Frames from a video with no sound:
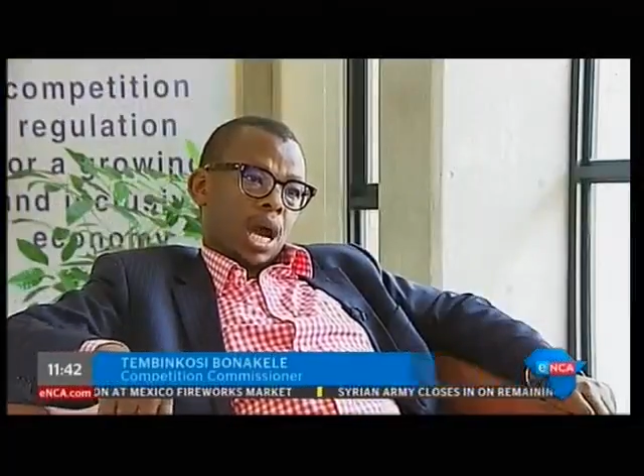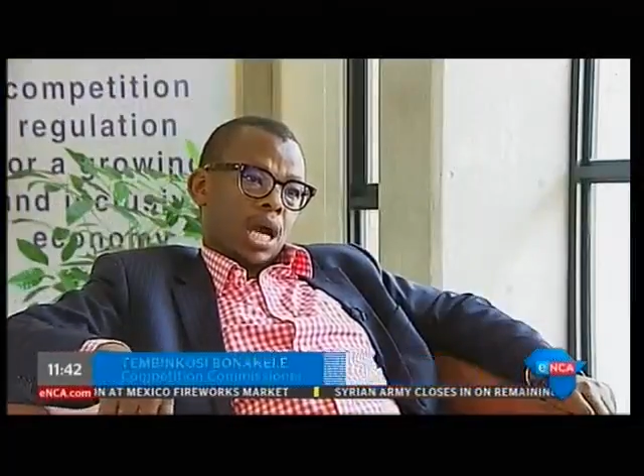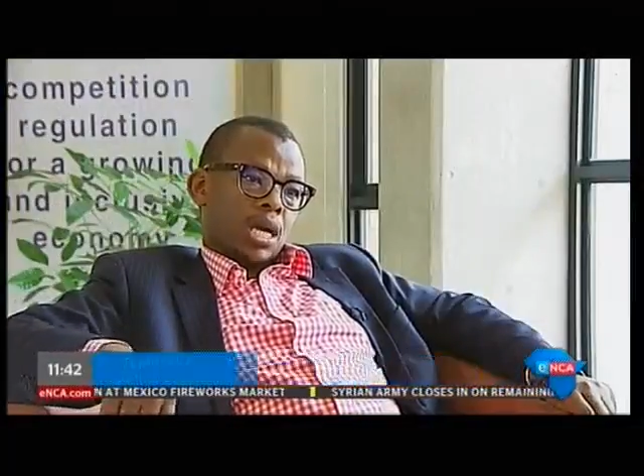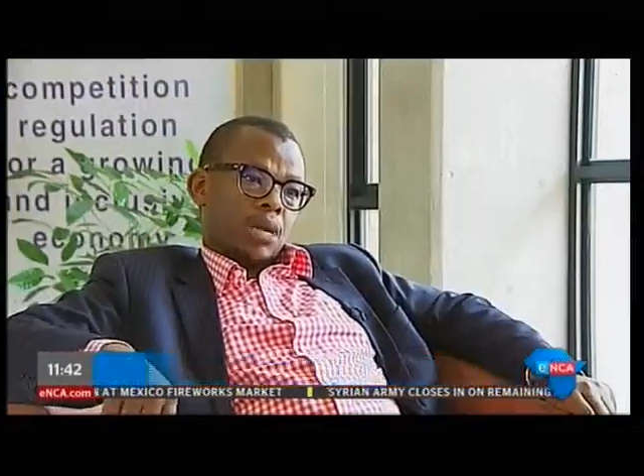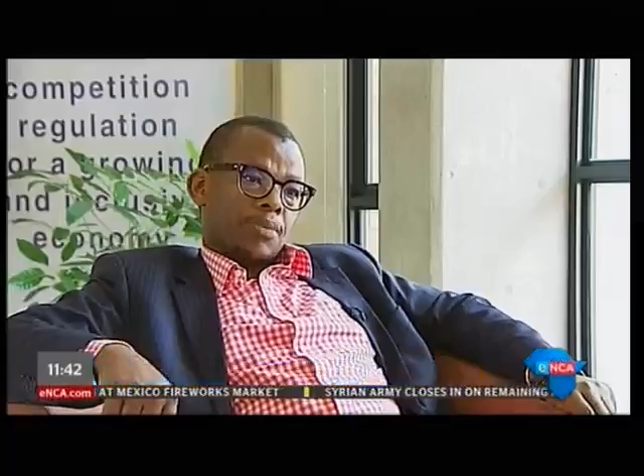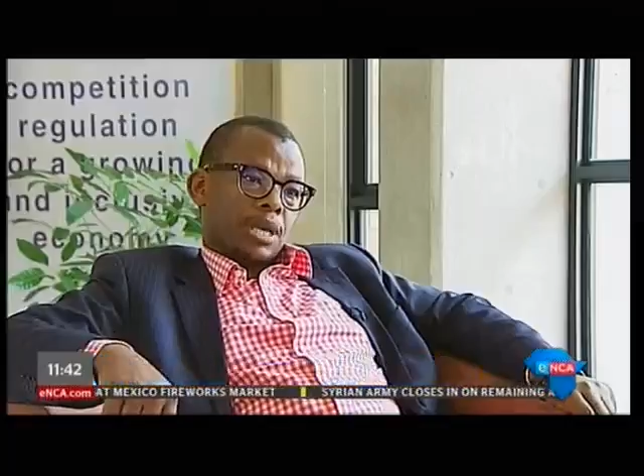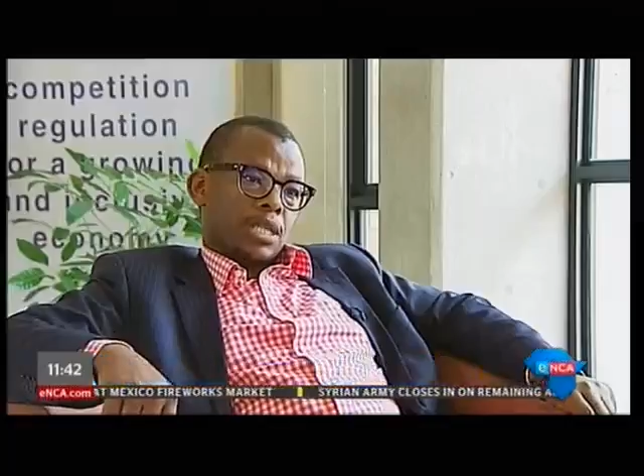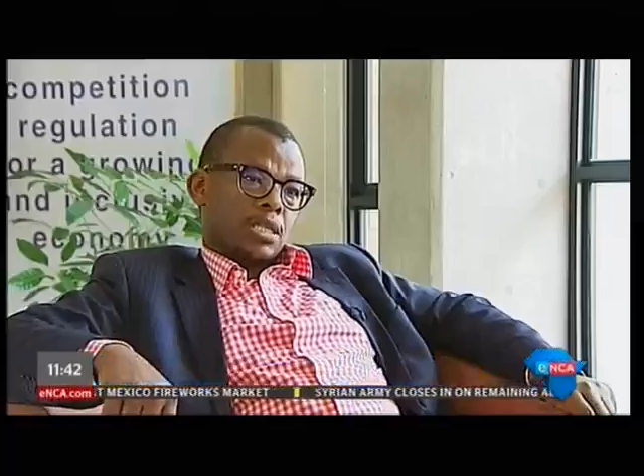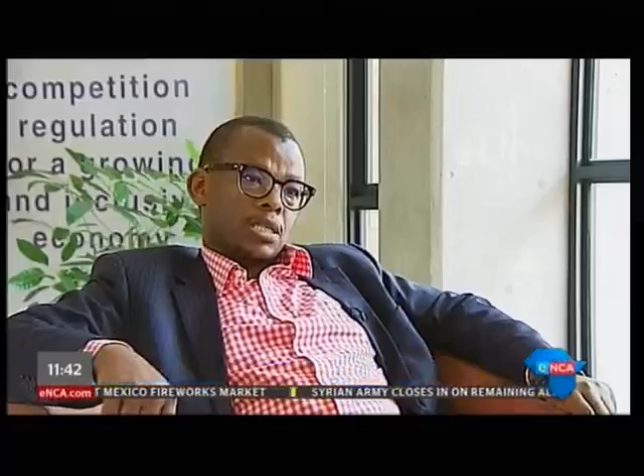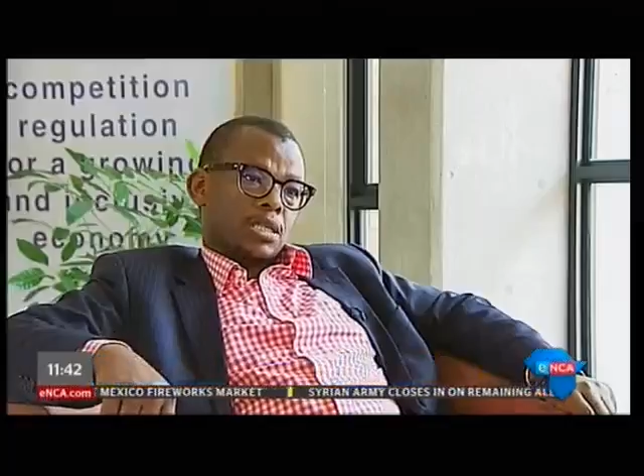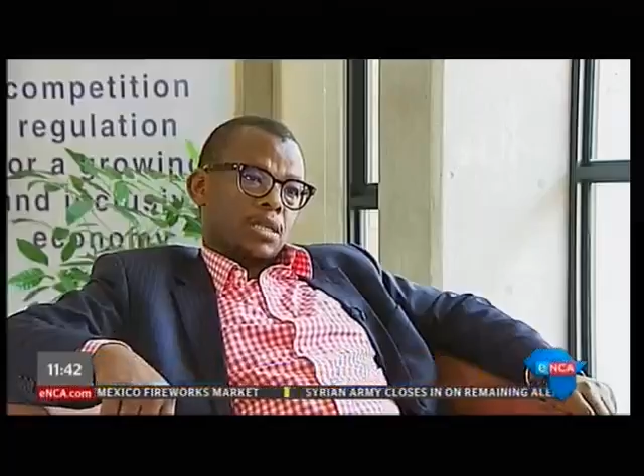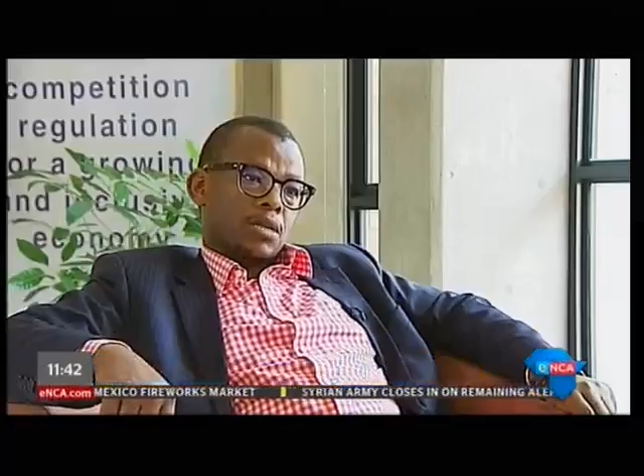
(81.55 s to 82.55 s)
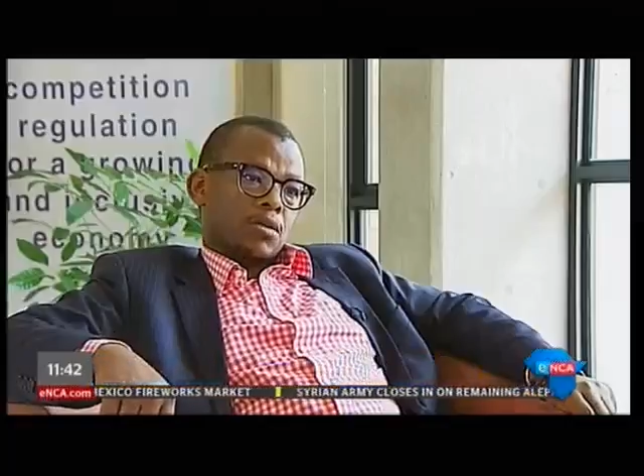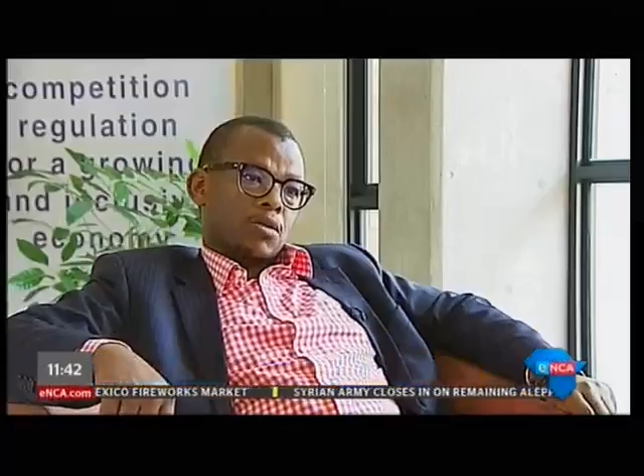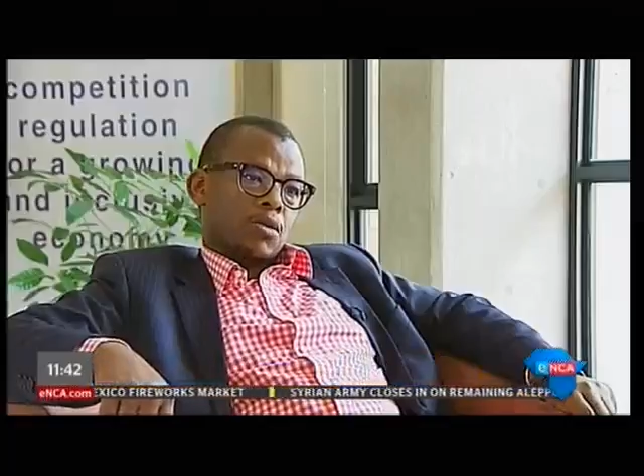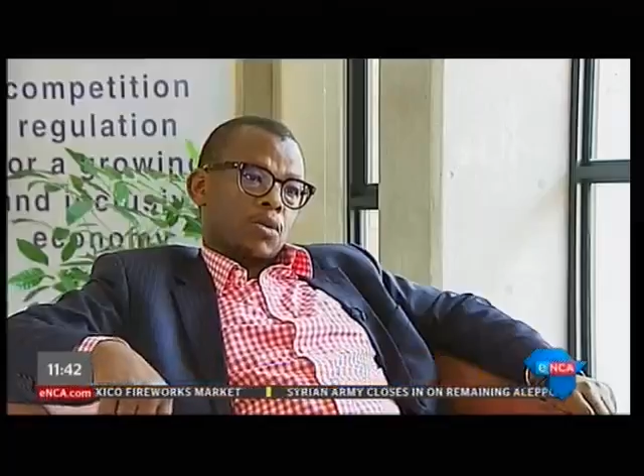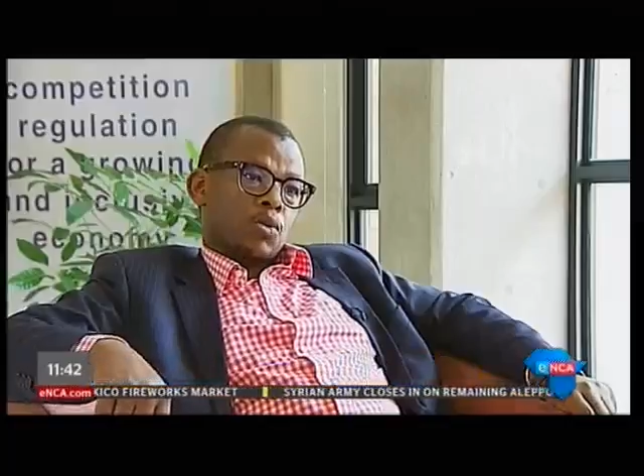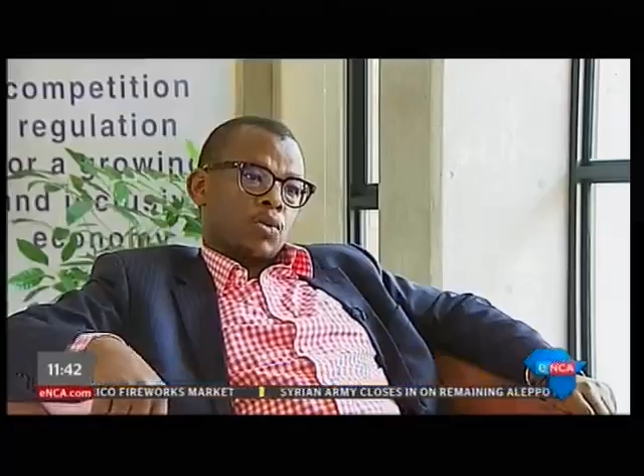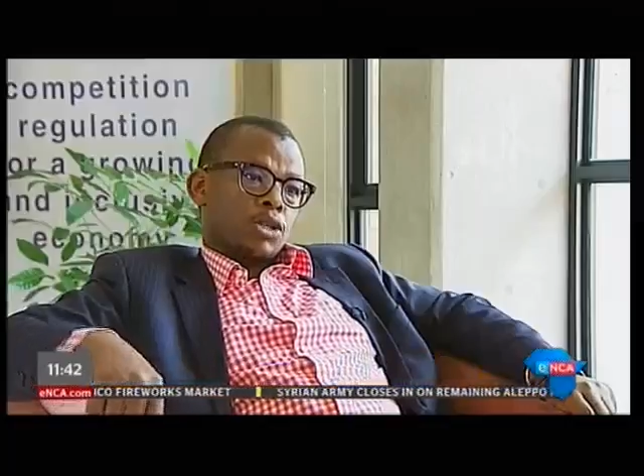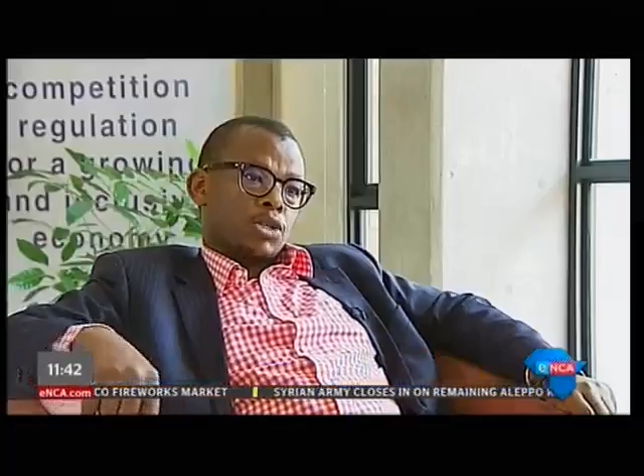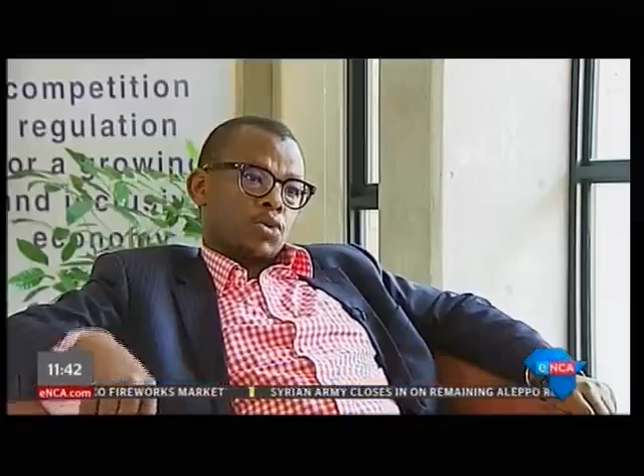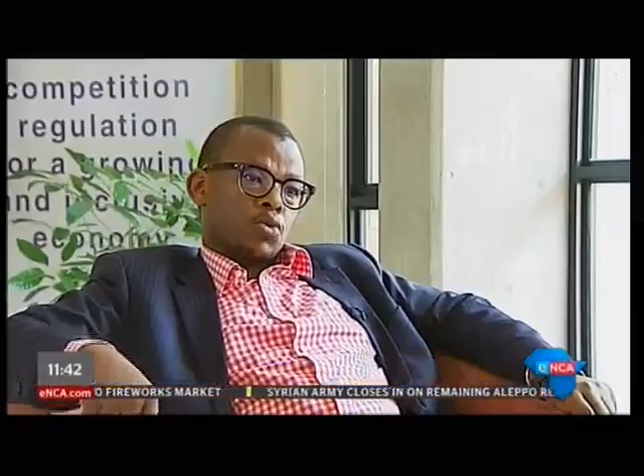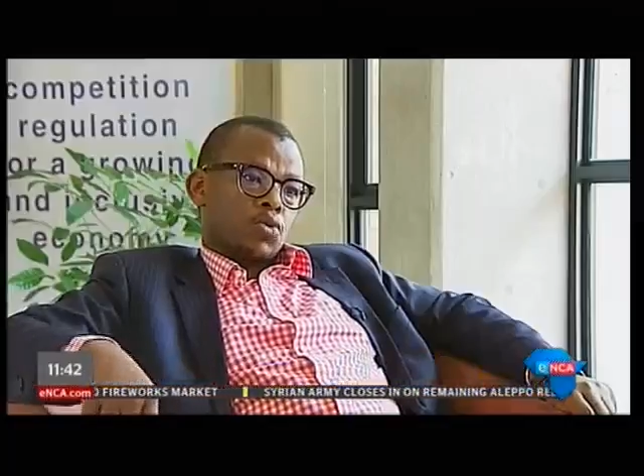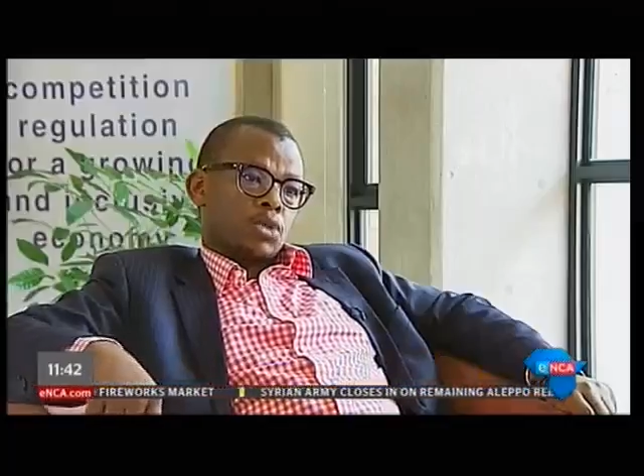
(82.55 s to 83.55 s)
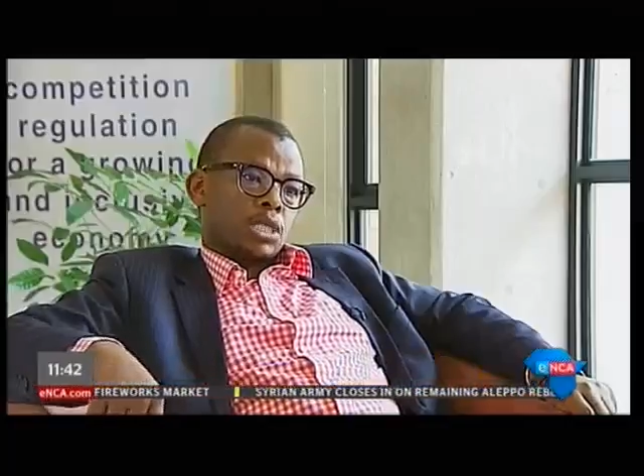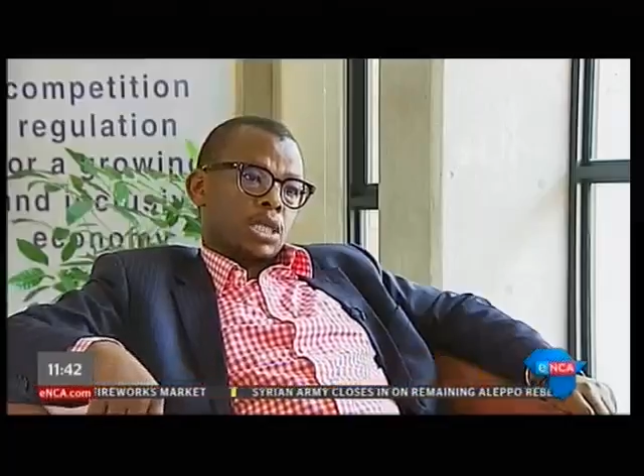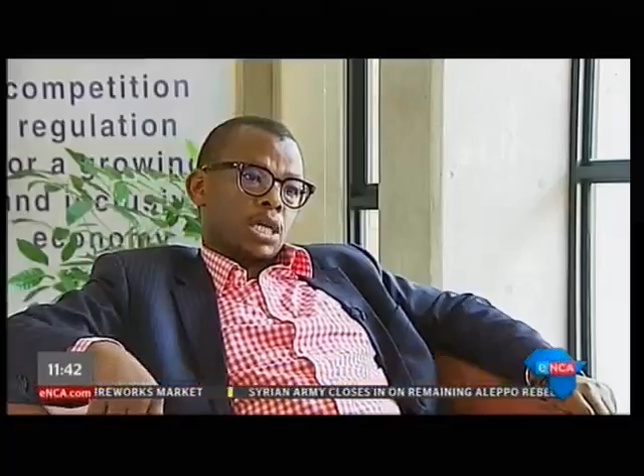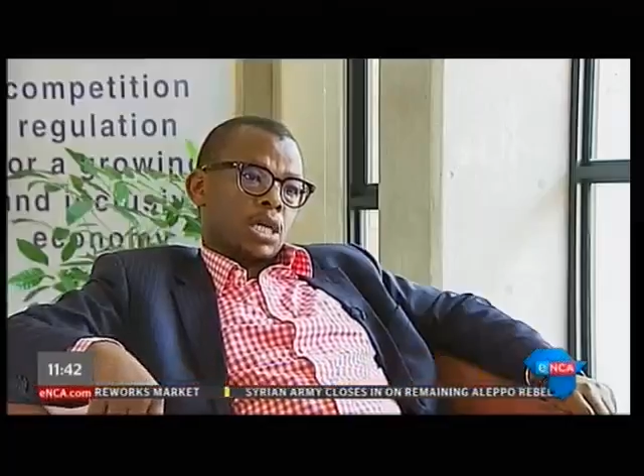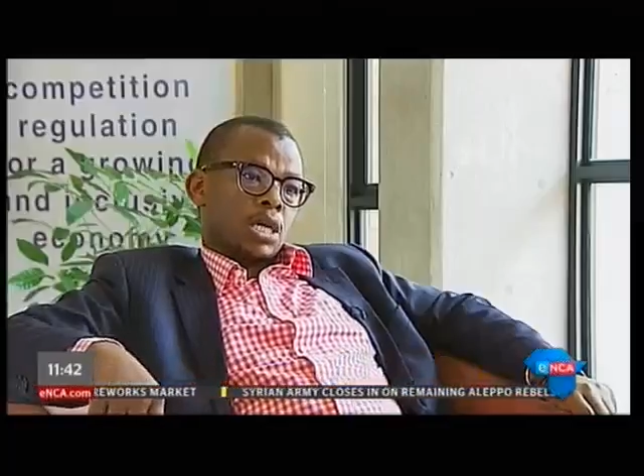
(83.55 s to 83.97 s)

agreements with schools.